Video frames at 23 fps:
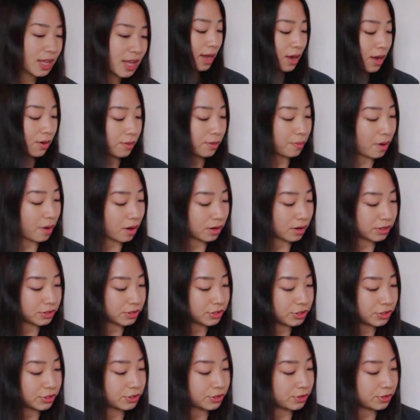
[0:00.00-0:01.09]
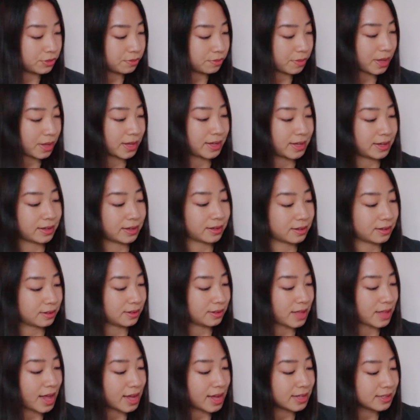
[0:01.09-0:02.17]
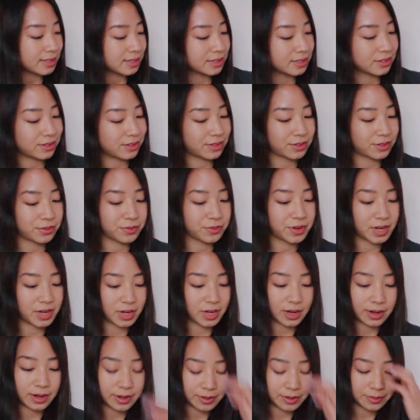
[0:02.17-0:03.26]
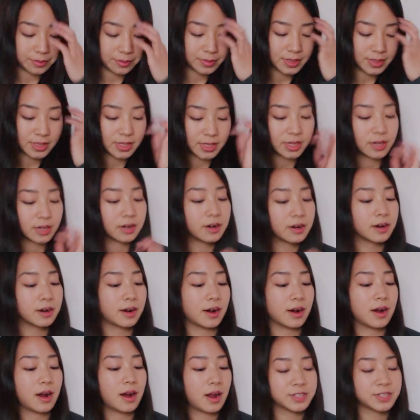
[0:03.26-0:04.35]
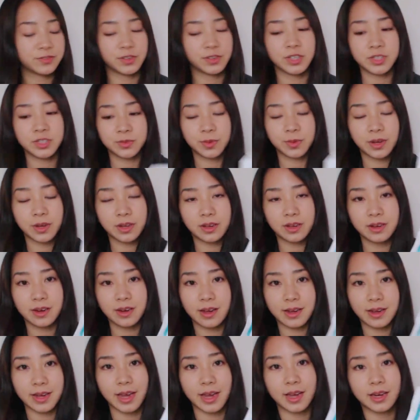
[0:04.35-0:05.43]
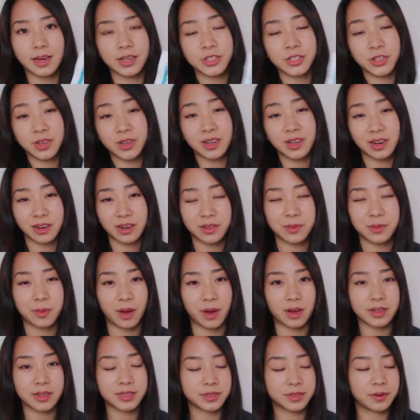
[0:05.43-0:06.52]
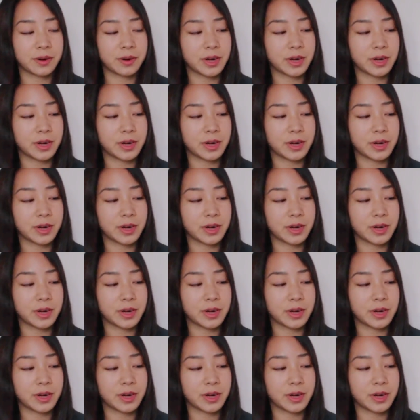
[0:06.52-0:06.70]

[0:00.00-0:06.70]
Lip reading: Now I'm on to my last 3 items here. This first one, again, I took it out of the box